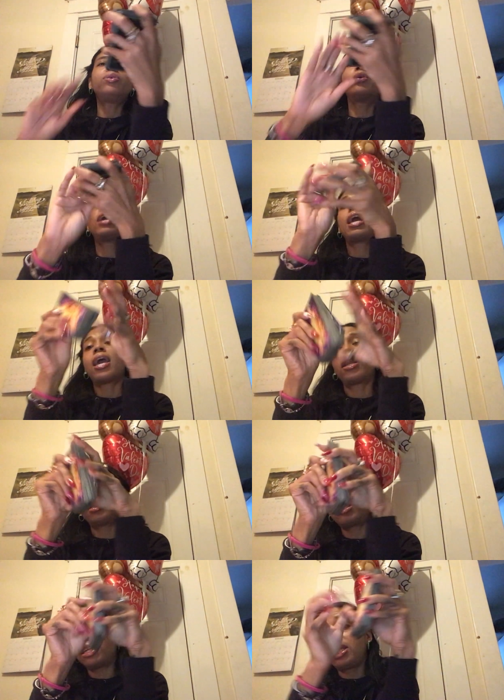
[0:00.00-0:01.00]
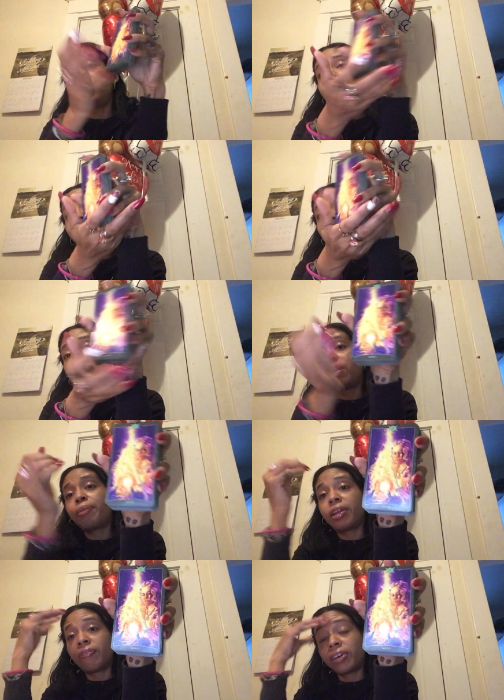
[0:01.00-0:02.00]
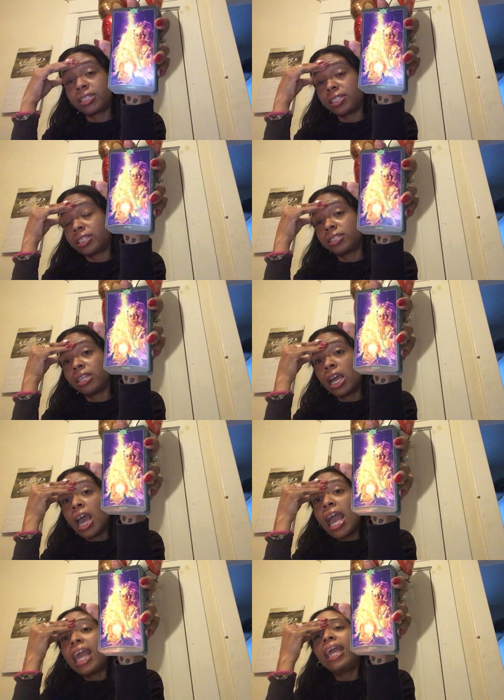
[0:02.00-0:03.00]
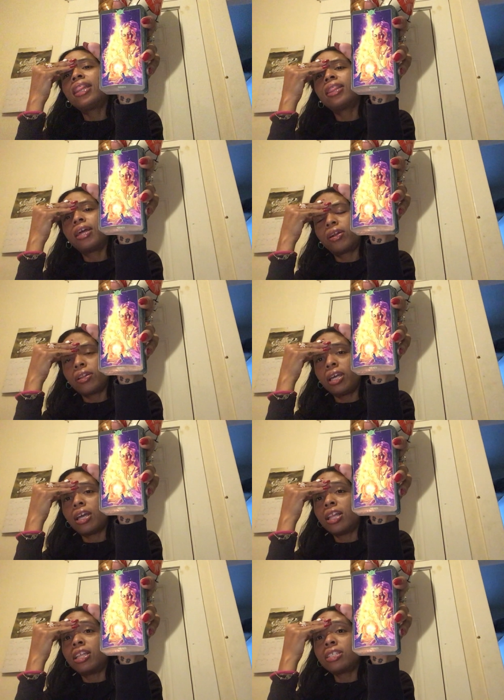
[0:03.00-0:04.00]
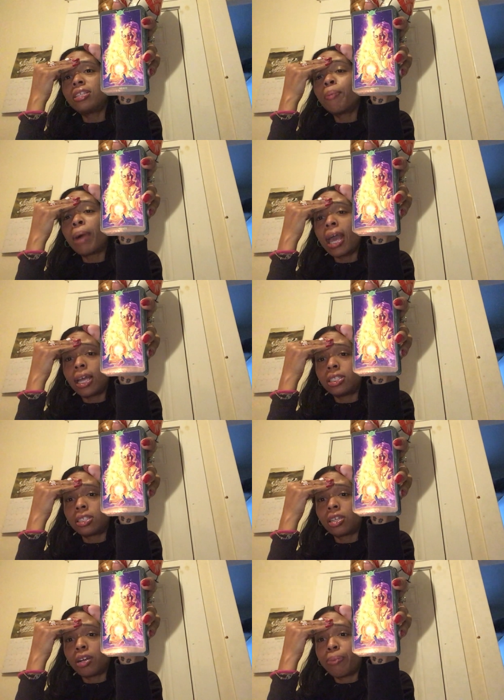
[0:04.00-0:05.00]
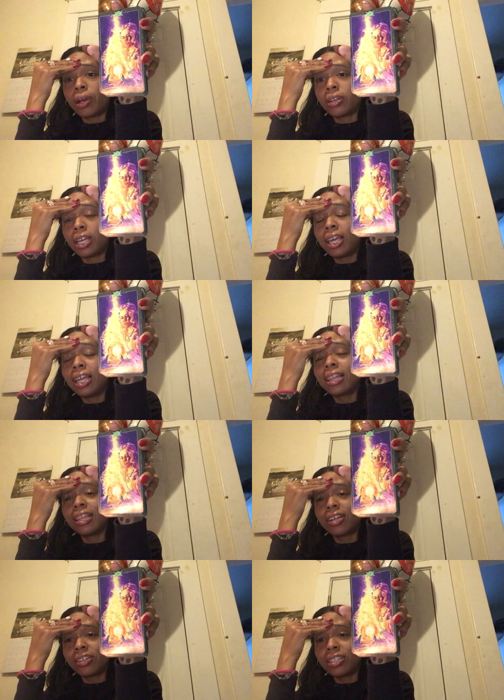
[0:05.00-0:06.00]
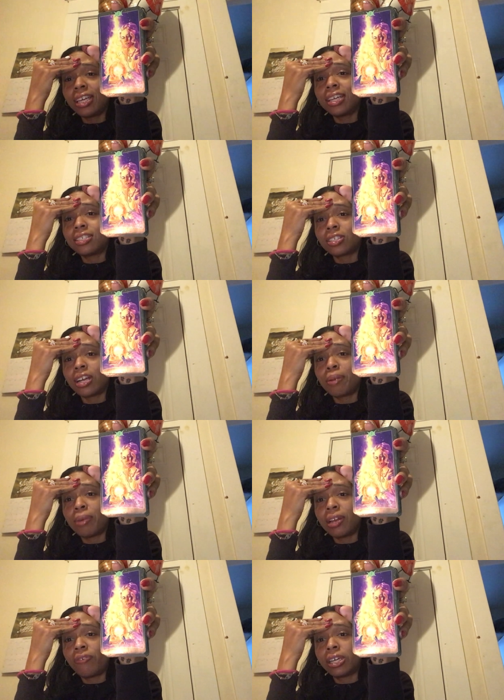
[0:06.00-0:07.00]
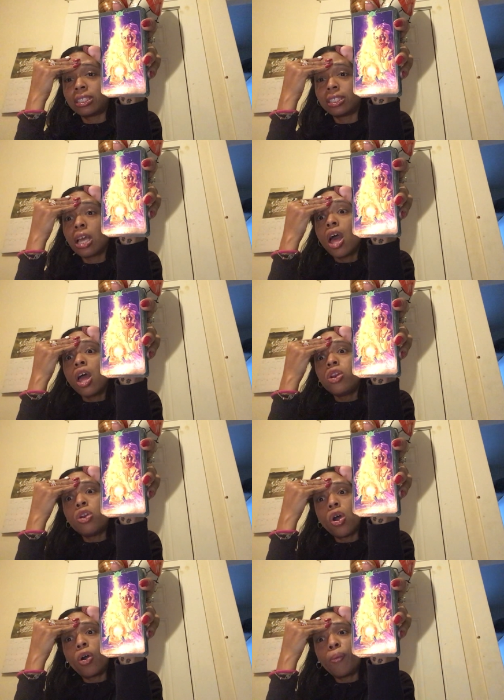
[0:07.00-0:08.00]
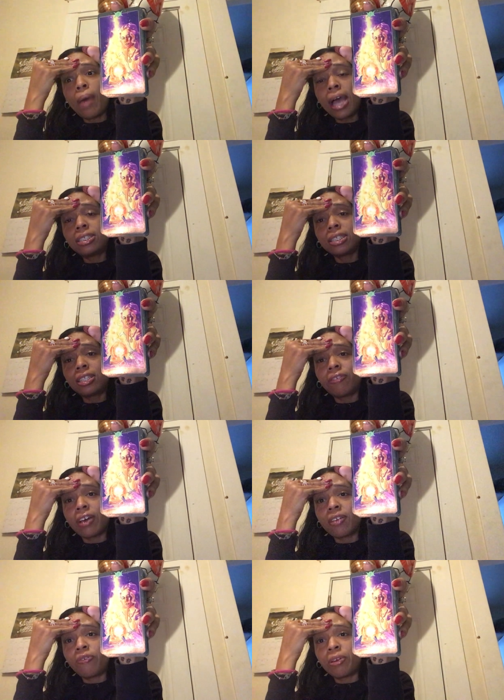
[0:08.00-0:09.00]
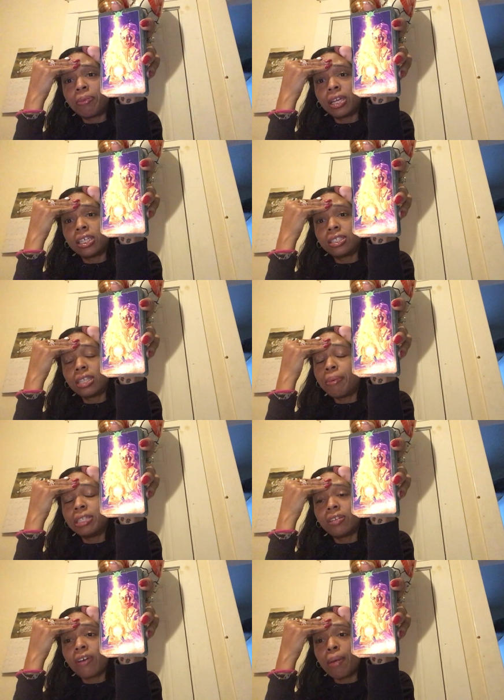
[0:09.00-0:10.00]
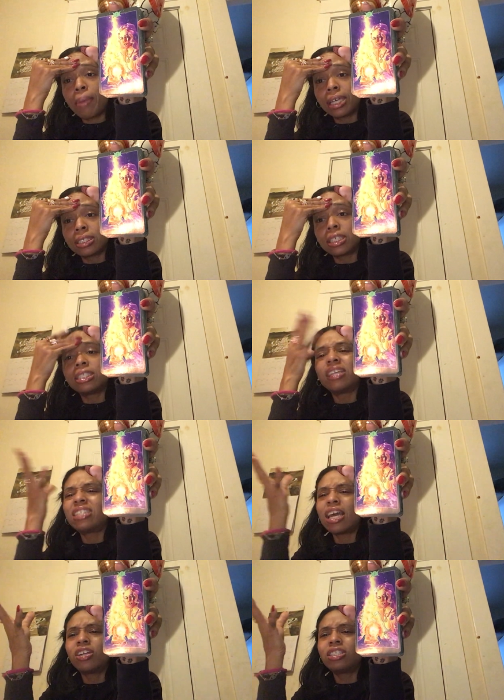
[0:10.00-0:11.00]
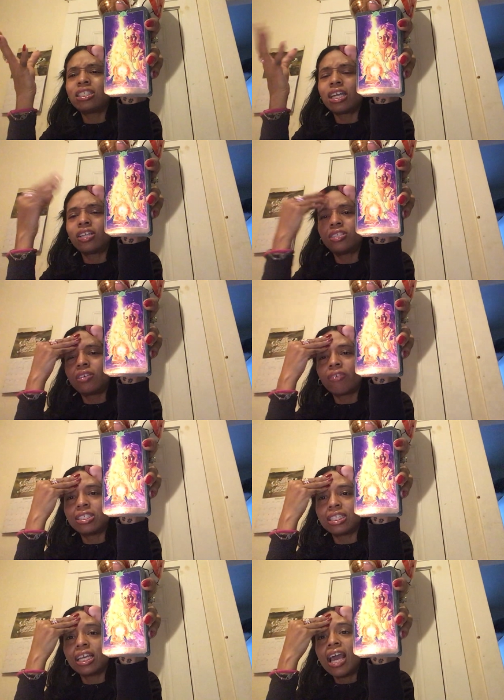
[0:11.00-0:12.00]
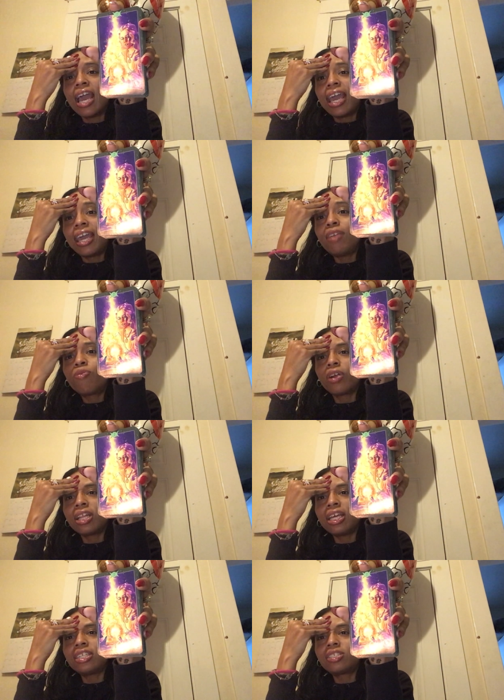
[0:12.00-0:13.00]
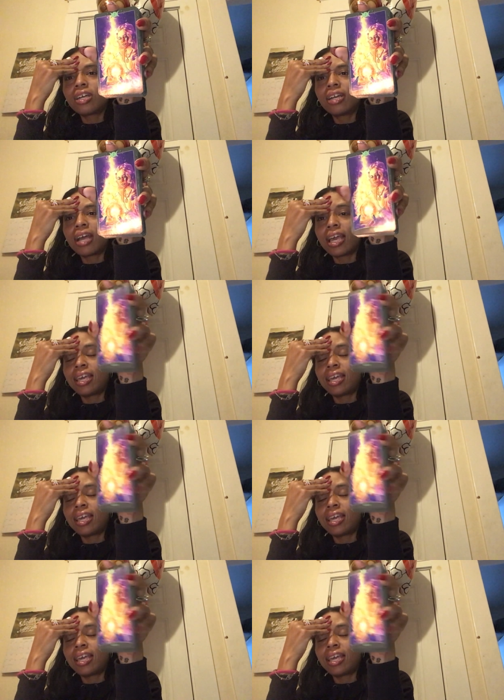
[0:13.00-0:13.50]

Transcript: you. Okay, and listen, he's even trying to manifest this. He literally, this, my head just started pounding. He literally is trying to manifest this. No magic, divine feminine. I mean, divine masculine. It's energy. It's energy resonate. He really is trying to, I